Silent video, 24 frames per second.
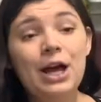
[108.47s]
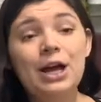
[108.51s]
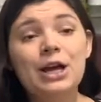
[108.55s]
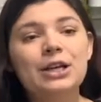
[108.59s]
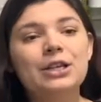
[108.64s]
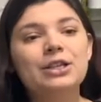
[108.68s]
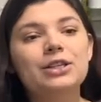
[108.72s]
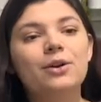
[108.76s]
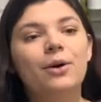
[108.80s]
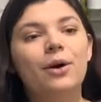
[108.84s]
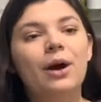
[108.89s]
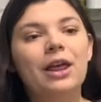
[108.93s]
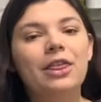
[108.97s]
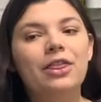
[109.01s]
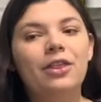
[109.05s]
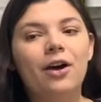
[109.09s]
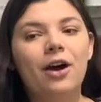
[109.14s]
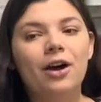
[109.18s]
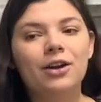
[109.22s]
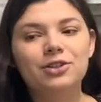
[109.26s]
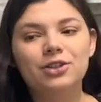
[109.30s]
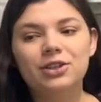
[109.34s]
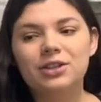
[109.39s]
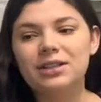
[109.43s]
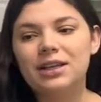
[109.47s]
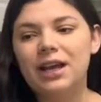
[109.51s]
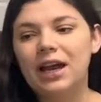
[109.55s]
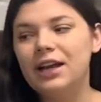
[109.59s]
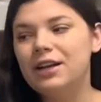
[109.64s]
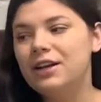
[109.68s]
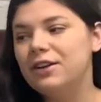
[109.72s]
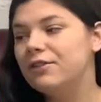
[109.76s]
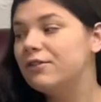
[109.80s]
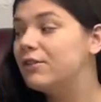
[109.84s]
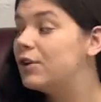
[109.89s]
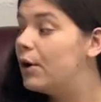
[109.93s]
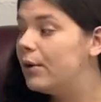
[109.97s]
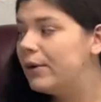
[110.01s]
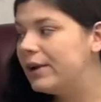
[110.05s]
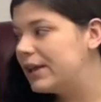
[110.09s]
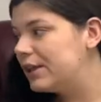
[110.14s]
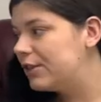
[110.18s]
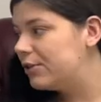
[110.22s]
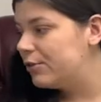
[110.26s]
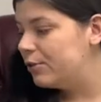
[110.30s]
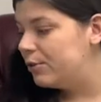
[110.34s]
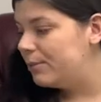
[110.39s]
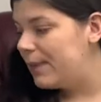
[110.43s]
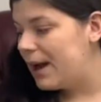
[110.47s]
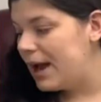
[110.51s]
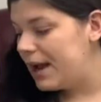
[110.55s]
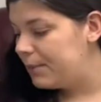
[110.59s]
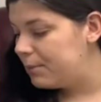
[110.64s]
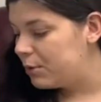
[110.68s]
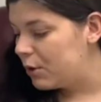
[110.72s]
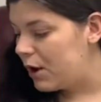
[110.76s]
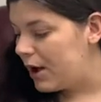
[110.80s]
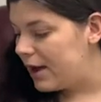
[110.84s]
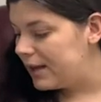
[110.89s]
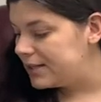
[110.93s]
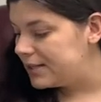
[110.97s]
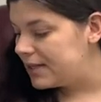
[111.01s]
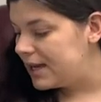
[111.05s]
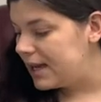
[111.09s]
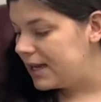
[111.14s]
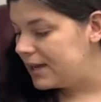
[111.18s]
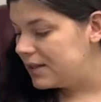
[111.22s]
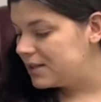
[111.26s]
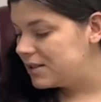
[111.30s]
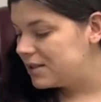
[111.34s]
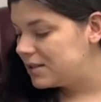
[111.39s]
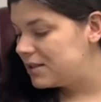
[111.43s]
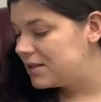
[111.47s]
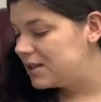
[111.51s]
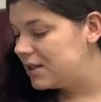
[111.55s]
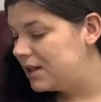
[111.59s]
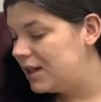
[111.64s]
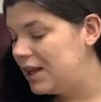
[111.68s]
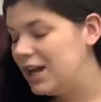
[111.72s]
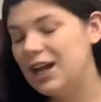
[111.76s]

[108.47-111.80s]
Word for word: So I thought just kind of going through my process